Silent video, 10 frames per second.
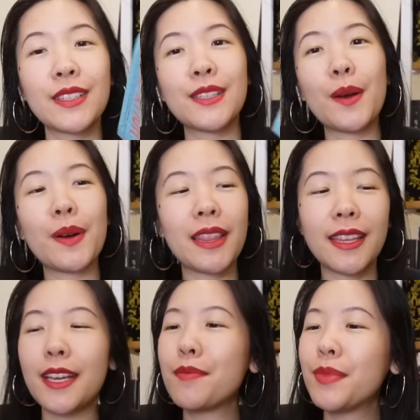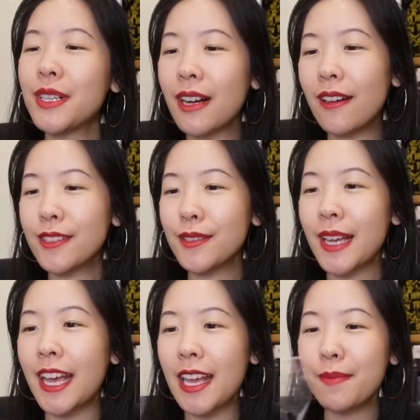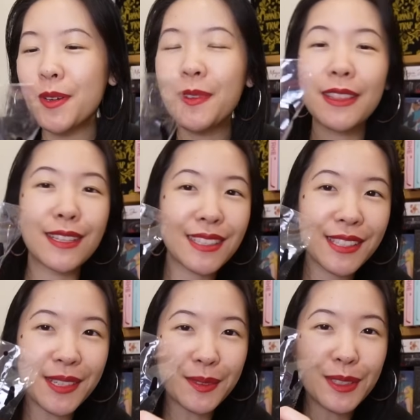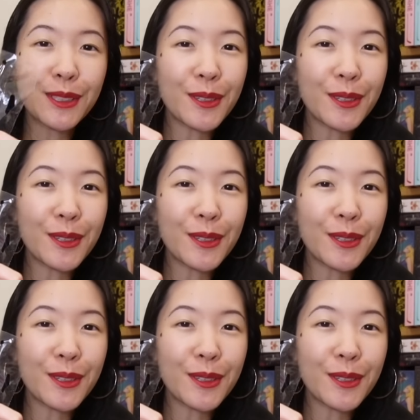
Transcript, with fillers: So the book also came with this cute little